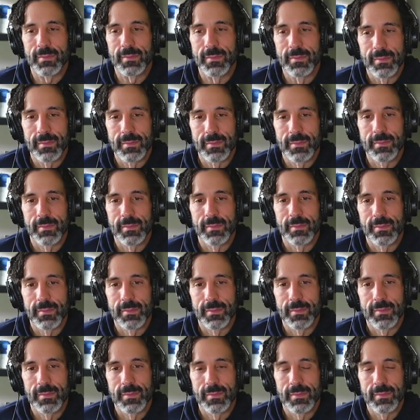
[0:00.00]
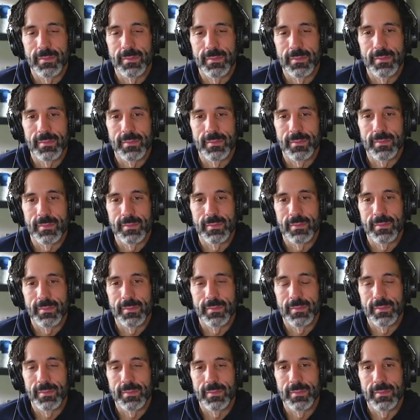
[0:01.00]

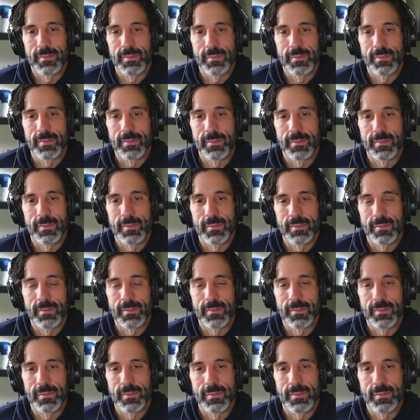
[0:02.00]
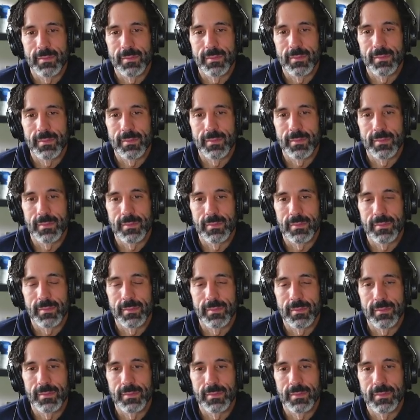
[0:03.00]

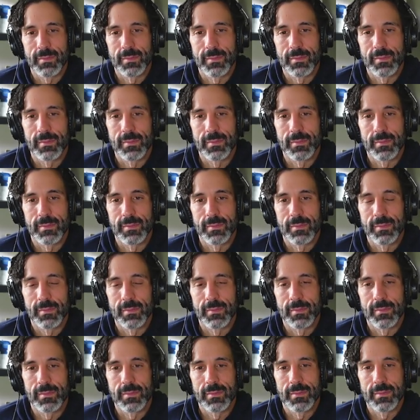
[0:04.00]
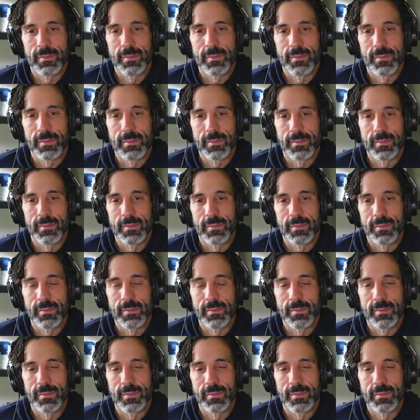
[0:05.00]
The person shown says nothing.